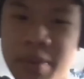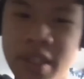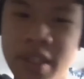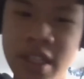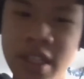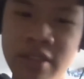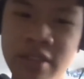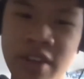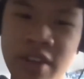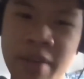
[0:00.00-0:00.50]

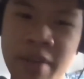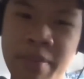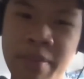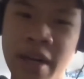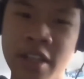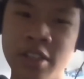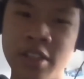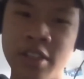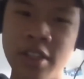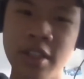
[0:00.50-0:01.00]
near their
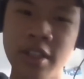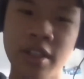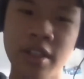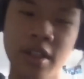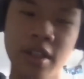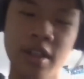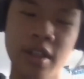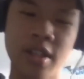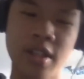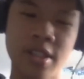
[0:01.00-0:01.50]
boundary.
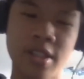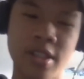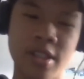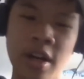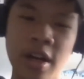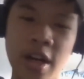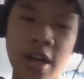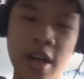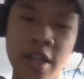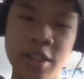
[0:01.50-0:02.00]
So,
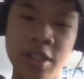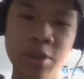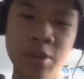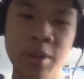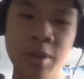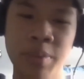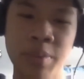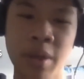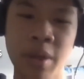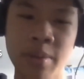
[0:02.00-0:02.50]
and you were
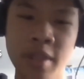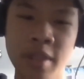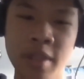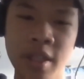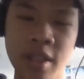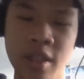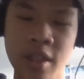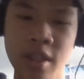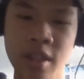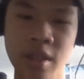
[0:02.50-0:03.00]

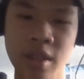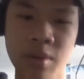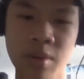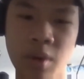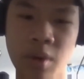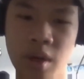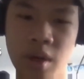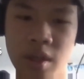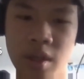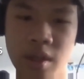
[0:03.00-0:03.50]
probably,
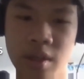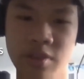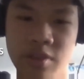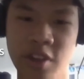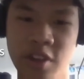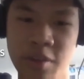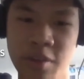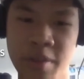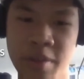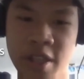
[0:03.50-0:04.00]
what,
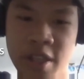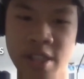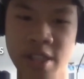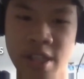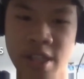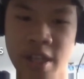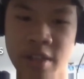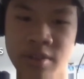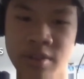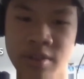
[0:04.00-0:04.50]
5 meters
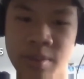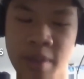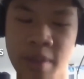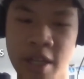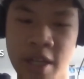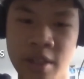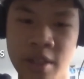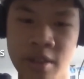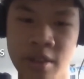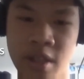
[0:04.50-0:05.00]
ahead of a
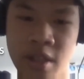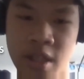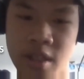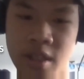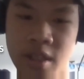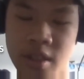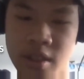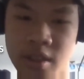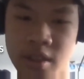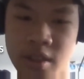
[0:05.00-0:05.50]
player, or like
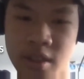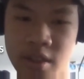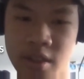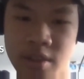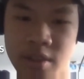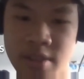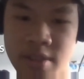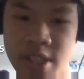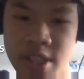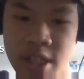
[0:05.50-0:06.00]
to
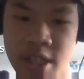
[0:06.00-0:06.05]
the side?